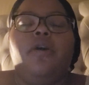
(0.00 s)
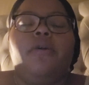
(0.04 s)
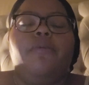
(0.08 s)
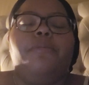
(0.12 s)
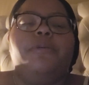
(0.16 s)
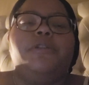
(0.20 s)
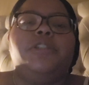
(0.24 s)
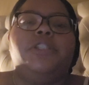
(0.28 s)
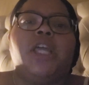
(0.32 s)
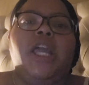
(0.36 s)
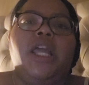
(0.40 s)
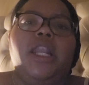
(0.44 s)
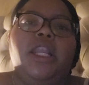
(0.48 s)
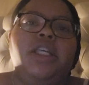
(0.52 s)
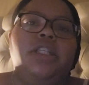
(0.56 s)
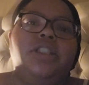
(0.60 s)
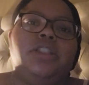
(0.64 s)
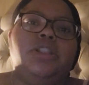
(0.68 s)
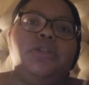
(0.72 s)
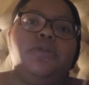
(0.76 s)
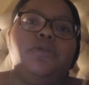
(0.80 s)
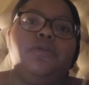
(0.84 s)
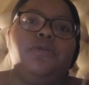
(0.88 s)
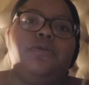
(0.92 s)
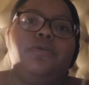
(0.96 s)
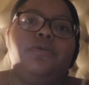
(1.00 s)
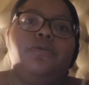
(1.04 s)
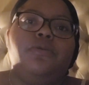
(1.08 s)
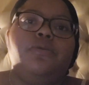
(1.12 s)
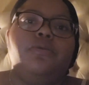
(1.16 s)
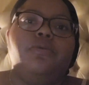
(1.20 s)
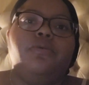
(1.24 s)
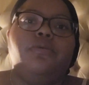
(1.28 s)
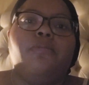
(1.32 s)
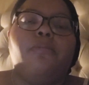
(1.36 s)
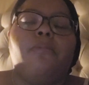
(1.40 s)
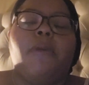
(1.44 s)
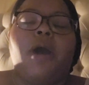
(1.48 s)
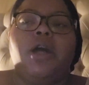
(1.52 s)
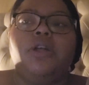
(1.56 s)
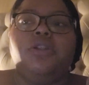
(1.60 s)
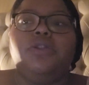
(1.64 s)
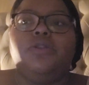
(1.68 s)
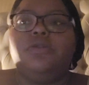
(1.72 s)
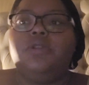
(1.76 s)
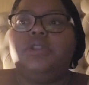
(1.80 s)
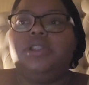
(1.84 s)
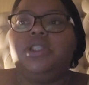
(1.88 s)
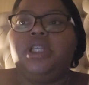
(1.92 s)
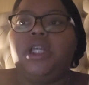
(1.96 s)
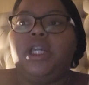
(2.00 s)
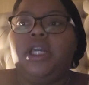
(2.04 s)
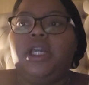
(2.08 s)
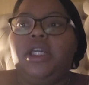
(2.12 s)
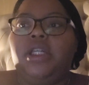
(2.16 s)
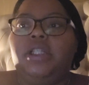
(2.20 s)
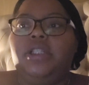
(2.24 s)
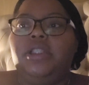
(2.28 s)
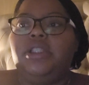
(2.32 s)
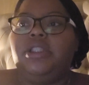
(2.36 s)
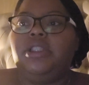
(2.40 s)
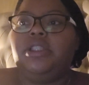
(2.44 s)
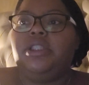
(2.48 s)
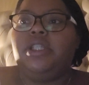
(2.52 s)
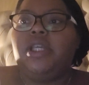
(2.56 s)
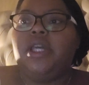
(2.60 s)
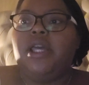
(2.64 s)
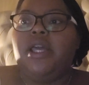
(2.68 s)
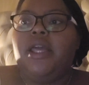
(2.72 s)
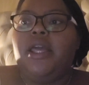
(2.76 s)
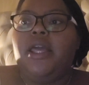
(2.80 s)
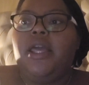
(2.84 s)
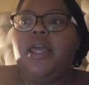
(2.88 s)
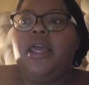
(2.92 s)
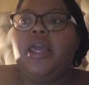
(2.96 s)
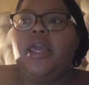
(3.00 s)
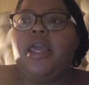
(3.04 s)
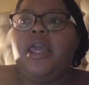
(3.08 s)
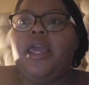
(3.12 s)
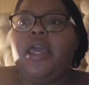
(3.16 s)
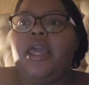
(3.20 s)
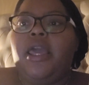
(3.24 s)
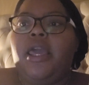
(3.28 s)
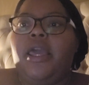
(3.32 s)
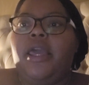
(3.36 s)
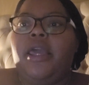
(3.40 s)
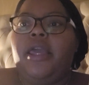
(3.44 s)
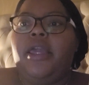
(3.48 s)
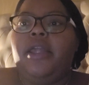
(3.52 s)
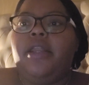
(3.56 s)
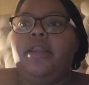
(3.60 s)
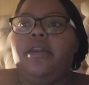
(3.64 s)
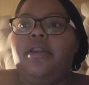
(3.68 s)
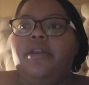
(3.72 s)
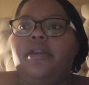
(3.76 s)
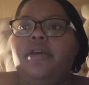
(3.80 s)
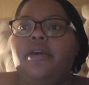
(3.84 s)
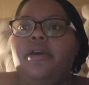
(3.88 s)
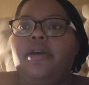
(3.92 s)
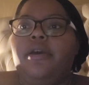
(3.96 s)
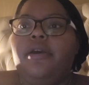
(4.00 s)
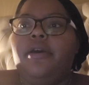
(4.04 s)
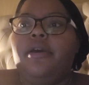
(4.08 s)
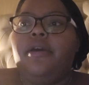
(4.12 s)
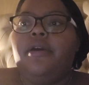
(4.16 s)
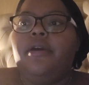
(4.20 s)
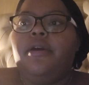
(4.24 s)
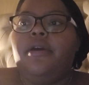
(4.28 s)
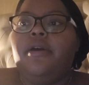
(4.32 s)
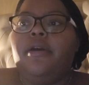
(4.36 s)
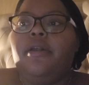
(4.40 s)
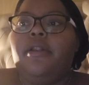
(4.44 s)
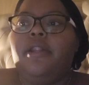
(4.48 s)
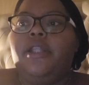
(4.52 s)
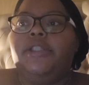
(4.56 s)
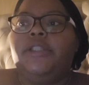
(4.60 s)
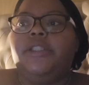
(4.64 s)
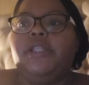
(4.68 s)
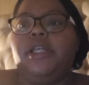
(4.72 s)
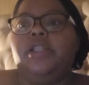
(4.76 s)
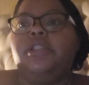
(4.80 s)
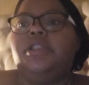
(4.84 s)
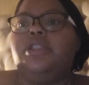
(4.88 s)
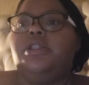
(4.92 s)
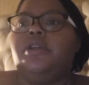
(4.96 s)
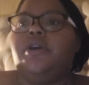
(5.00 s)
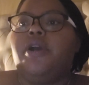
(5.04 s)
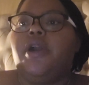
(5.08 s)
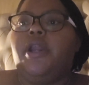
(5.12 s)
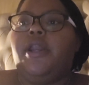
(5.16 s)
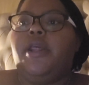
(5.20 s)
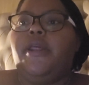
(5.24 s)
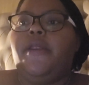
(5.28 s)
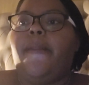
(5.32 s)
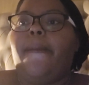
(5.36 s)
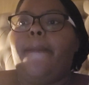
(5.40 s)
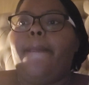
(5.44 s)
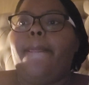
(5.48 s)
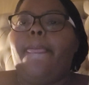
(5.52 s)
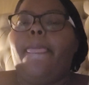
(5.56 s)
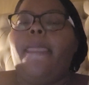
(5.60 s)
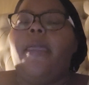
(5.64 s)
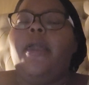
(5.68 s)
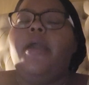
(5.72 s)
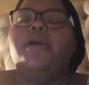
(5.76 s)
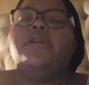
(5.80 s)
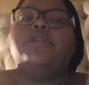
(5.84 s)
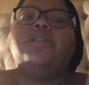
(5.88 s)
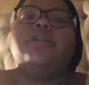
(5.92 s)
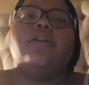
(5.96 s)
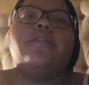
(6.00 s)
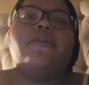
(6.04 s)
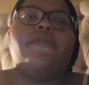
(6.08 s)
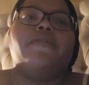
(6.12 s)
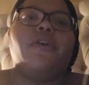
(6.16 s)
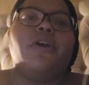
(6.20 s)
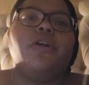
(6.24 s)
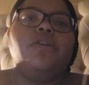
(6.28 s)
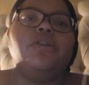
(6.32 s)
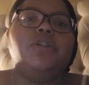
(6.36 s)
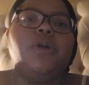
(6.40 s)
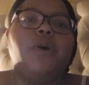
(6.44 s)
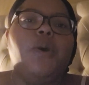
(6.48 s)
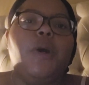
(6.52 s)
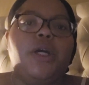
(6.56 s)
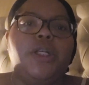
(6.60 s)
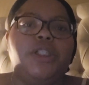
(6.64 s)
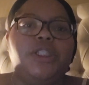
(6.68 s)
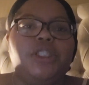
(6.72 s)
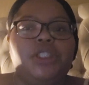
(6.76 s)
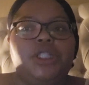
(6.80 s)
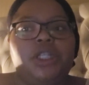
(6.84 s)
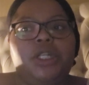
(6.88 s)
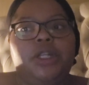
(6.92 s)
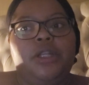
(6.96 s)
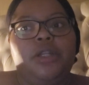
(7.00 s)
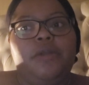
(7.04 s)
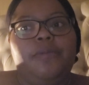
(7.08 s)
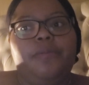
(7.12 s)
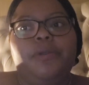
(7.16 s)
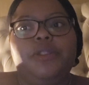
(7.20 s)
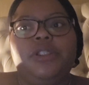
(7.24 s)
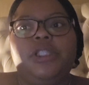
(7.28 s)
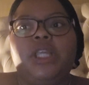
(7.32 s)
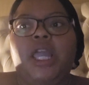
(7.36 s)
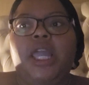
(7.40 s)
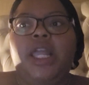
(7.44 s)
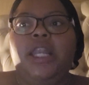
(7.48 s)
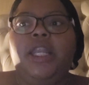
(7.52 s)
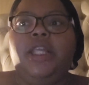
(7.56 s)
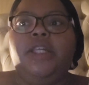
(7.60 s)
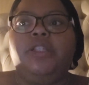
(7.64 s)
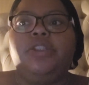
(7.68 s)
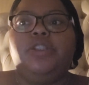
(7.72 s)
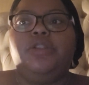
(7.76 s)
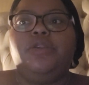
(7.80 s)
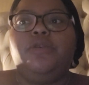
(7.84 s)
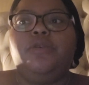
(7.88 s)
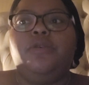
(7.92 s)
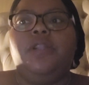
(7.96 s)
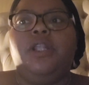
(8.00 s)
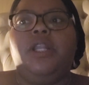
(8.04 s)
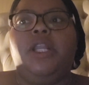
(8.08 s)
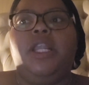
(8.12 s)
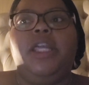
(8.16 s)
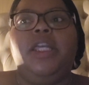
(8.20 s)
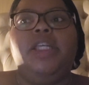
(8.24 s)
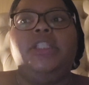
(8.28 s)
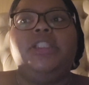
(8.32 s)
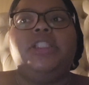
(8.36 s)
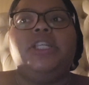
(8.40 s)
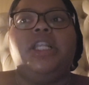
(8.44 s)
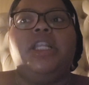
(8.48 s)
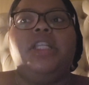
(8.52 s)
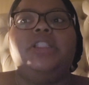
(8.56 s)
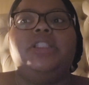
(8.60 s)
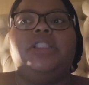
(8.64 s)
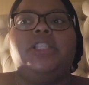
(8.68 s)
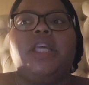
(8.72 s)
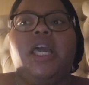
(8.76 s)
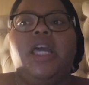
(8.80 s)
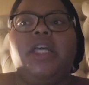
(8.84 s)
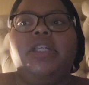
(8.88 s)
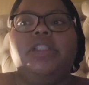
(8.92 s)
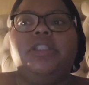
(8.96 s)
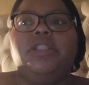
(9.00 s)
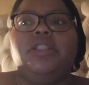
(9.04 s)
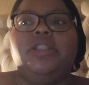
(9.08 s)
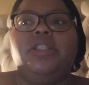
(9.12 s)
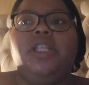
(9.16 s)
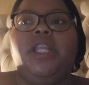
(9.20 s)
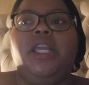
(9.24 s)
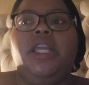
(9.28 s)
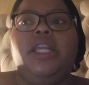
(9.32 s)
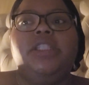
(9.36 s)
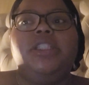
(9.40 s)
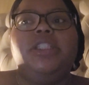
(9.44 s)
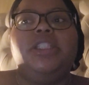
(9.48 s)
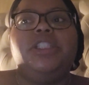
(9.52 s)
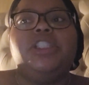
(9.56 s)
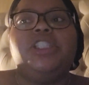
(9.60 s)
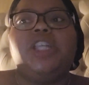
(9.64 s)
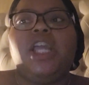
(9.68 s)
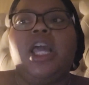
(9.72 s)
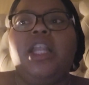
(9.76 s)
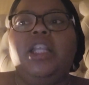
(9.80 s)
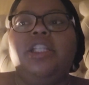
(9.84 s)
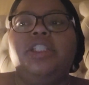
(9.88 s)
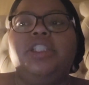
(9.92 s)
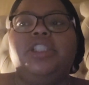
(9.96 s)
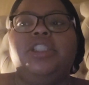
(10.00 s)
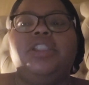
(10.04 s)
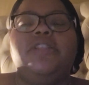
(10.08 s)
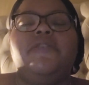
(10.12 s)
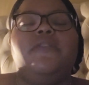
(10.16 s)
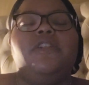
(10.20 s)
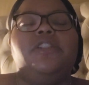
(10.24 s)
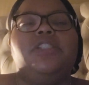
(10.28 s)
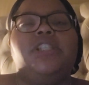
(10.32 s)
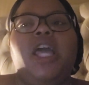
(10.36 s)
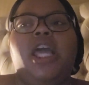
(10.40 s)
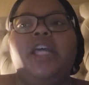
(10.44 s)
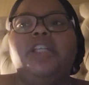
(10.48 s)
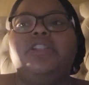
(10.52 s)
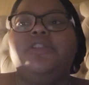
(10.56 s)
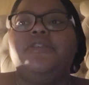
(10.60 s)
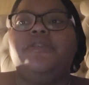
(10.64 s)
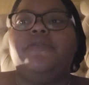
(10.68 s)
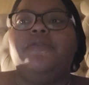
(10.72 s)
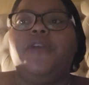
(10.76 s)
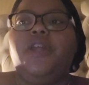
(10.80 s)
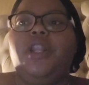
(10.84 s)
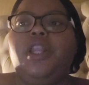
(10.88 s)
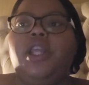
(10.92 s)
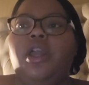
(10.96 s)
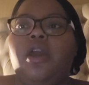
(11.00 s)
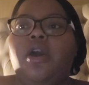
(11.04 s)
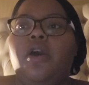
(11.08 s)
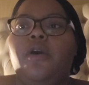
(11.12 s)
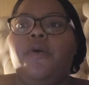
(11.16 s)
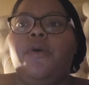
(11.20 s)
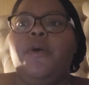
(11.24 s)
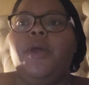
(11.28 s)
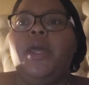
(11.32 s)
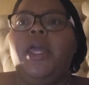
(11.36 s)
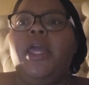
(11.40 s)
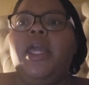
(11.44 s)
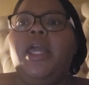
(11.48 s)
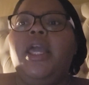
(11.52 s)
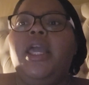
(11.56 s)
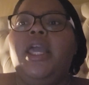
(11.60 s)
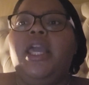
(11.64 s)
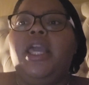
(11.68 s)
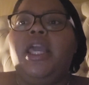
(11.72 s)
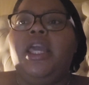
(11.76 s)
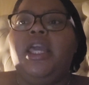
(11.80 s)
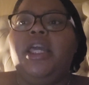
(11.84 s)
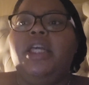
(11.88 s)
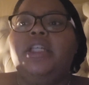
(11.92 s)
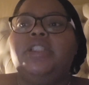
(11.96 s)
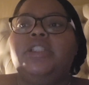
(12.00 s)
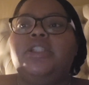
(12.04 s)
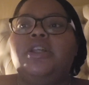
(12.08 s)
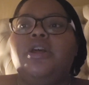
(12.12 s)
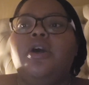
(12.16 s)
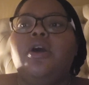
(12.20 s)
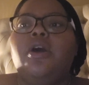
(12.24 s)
pertaining to Module 6, and let's get started. So the first question pertaining to the needs and challenges of disaster video is,